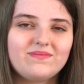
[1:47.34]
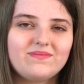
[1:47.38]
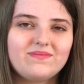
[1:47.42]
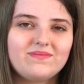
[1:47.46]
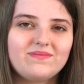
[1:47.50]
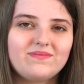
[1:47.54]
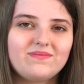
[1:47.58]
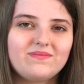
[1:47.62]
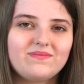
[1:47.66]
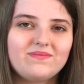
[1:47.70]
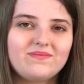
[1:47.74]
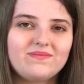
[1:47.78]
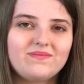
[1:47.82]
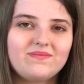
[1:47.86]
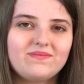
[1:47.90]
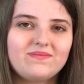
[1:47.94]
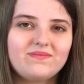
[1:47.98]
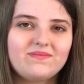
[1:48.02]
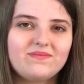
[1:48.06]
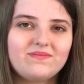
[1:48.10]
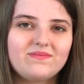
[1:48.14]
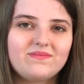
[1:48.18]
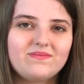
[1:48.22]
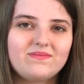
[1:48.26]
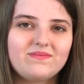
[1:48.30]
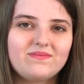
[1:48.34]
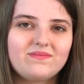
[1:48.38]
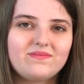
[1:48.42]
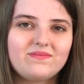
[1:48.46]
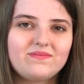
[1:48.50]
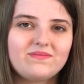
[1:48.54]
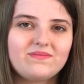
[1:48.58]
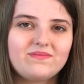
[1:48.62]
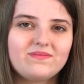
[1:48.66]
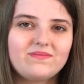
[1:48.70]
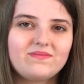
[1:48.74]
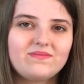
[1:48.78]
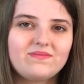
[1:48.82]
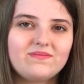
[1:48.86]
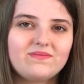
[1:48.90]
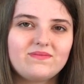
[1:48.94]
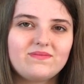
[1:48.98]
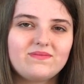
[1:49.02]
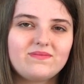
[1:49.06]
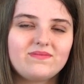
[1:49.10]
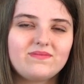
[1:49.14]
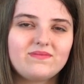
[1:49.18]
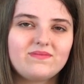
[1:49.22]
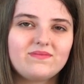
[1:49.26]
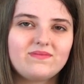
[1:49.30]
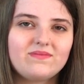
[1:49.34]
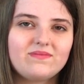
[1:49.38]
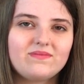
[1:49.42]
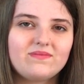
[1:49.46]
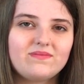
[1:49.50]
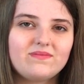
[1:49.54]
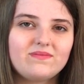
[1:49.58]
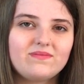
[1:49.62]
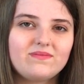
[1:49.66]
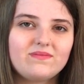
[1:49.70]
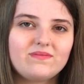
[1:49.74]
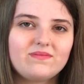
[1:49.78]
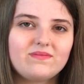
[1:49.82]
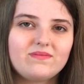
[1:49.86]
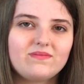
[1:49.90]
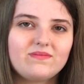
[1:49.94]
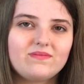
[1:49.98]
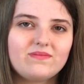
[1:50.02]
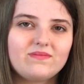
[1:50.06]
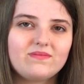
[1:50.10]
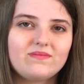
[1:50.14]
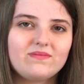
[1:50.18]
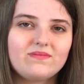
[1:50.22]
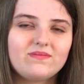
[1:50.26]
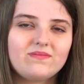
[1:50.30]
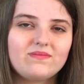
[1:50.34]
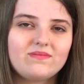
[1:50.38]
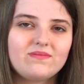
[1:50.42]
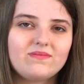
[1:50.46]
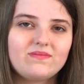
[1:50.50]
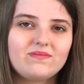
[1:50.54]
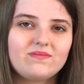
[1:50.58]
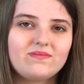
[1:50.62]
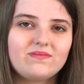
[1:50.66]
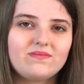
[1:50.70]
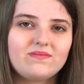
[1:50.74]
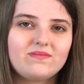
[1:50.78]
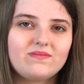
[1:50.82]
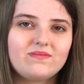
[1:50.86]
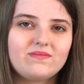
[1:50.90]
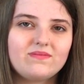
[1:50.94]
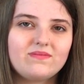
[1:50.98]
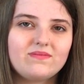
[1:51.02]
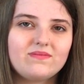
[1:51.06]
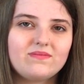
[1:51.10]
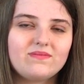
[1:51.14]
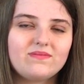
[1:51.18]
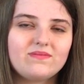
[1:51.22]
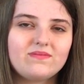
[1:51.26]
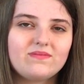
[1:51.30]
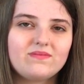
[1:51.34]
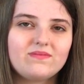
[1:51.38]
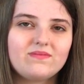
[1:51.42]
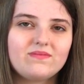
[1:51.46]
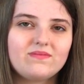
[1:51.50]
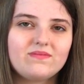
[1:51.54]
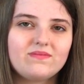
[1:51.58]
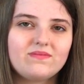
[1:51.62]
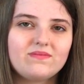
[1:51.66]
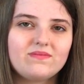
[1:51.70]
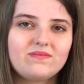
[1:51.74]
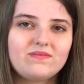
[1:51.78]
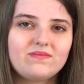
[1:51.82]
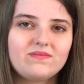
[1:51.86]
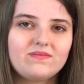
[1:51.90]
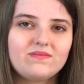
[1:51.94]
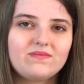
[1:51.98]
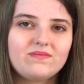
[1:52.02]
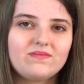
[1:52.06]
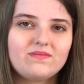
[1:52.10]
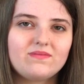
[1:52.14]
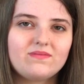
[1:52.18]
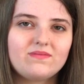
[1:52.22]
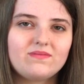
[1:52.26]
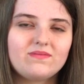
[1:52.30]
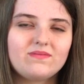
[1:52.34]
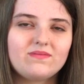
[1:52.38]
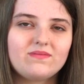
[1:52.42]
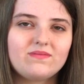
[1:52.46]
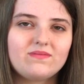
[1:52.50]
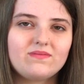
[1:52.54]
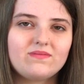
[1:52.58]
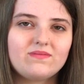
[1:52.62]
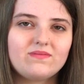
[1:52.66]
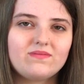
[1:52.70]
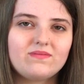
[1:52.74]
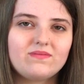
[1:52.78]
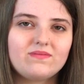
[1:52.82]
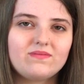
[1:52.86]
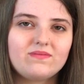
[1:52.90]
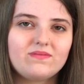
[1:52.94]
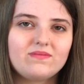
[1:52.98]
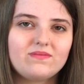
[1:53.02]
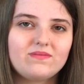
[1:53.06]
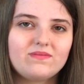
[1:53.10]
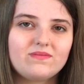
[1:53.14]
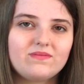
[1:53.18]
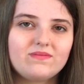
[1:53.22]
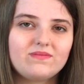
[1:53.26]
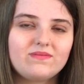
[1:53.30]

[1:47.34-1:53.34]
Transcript: No words are spoken by the person on screen.